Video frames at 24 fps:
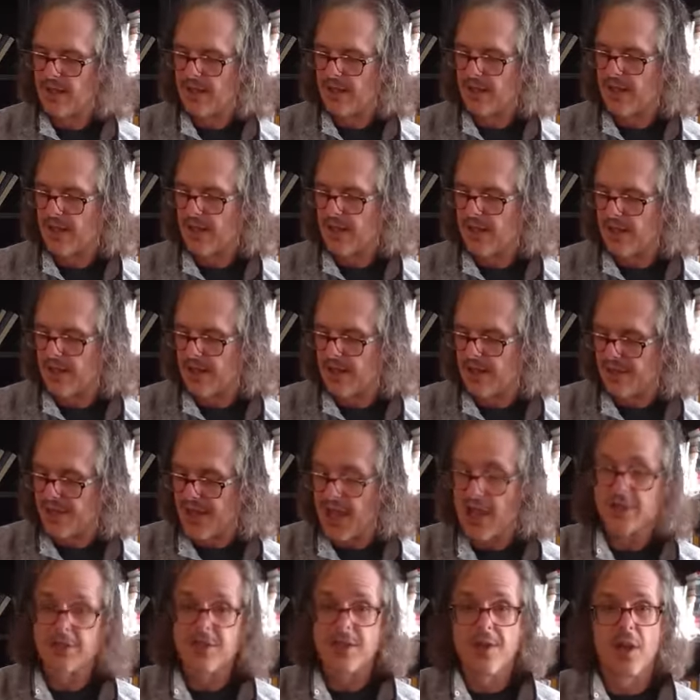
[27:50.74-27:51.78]
uh, a uh,
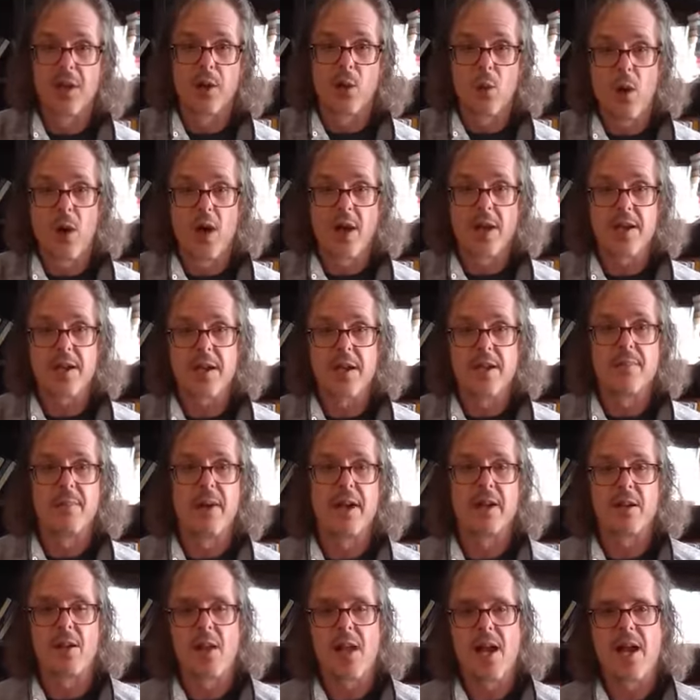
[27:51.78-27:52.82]
$1,000 wine in
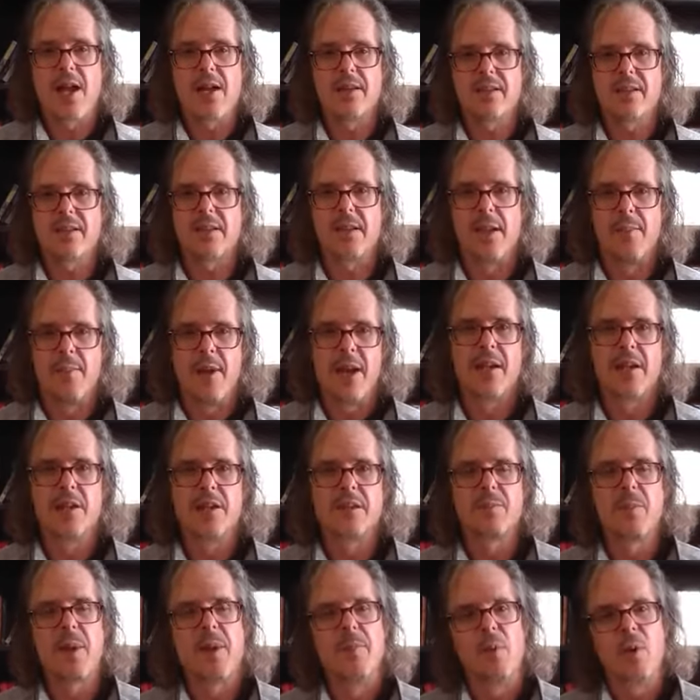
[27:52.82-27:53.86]
my glass, am I going to
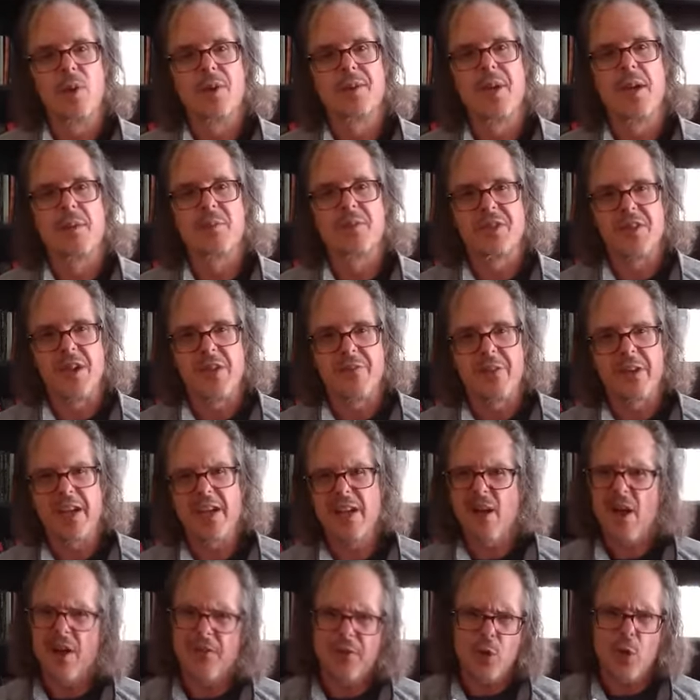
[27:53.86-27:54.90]
spend more time sniffing
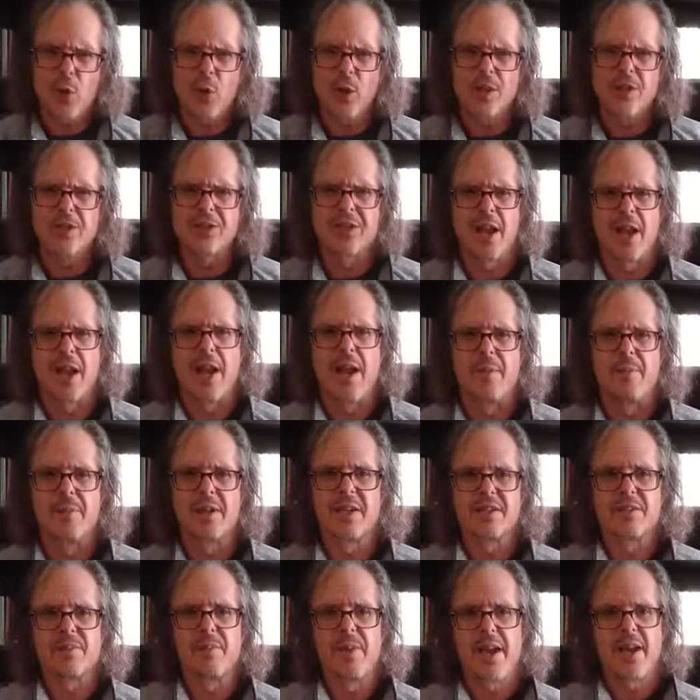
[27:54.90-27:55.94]
it? Of course I am,
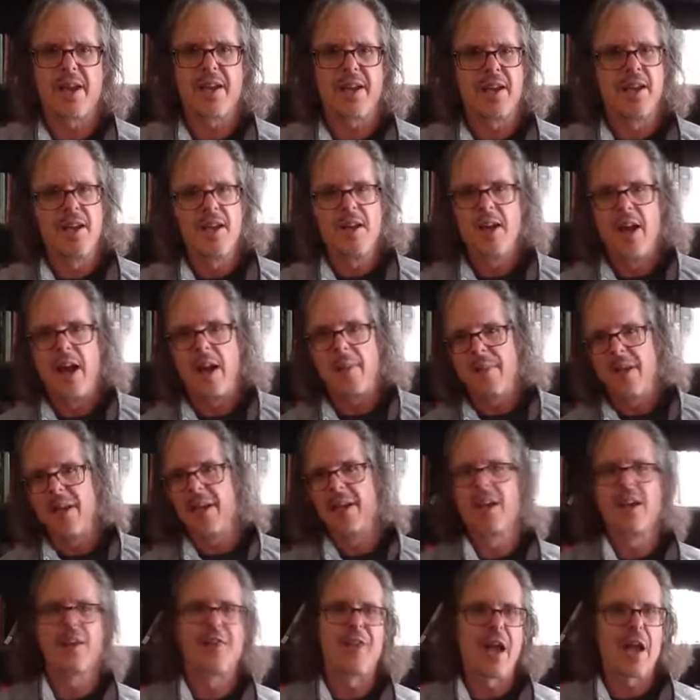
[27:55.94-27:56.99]
because man, I'm going
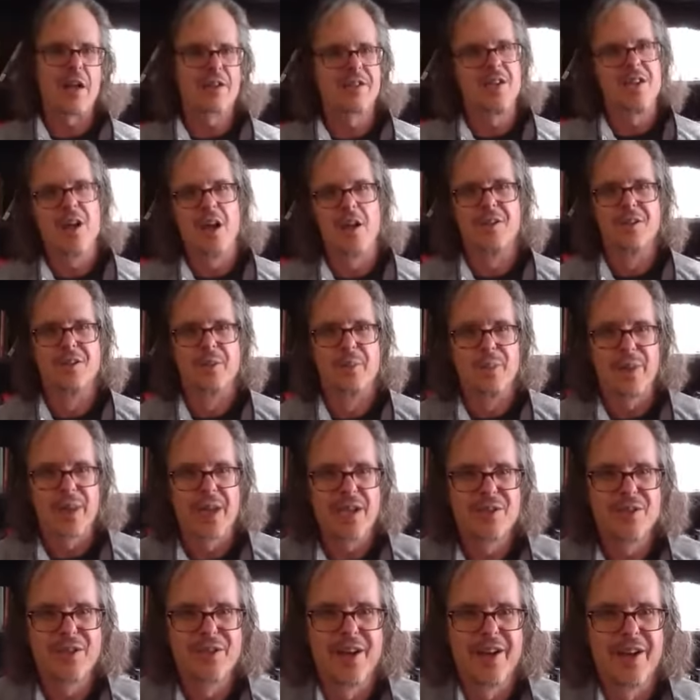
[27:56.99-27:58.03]
to get a $1,000 of
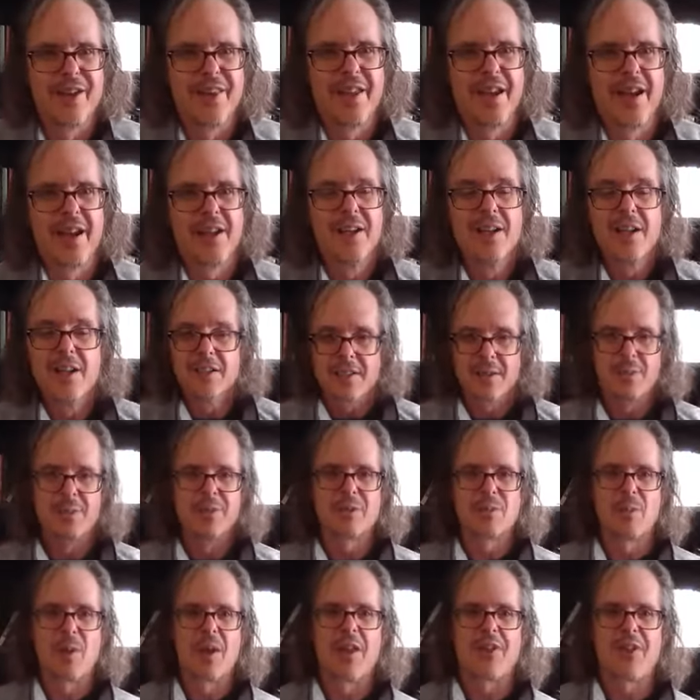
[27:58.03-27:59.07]
pleasure out of that. Someone
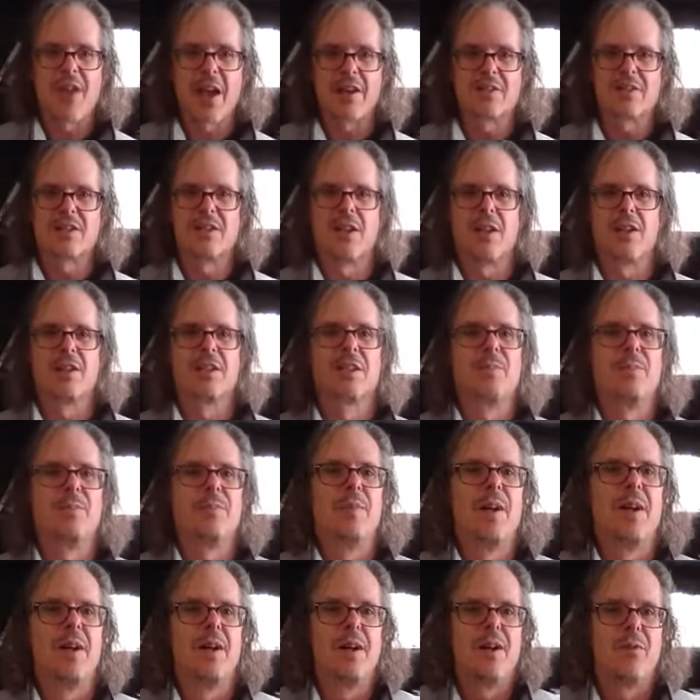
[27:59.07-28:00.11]
spent a $1,000
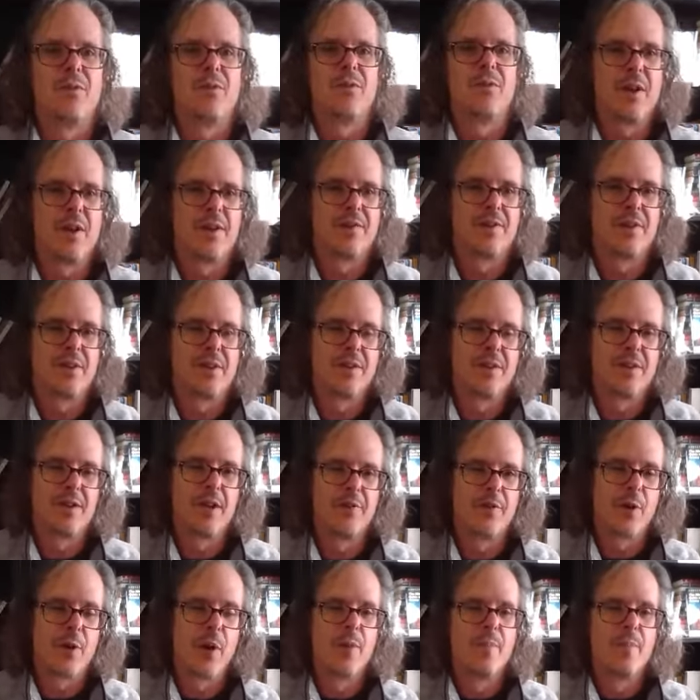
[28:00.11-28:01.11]
of, of, their